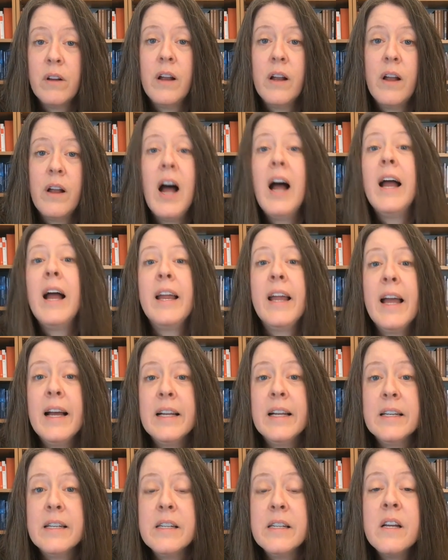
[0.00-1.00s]
uh, high
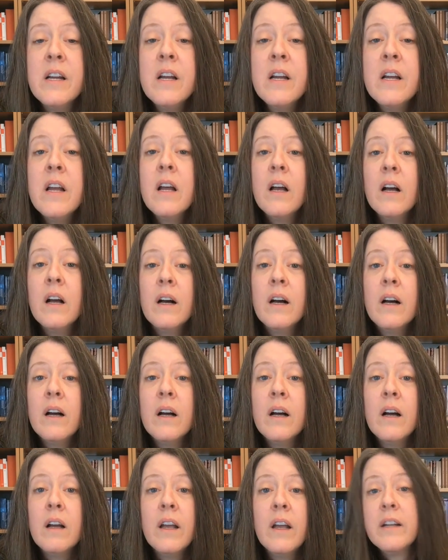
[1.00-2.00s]
end uh,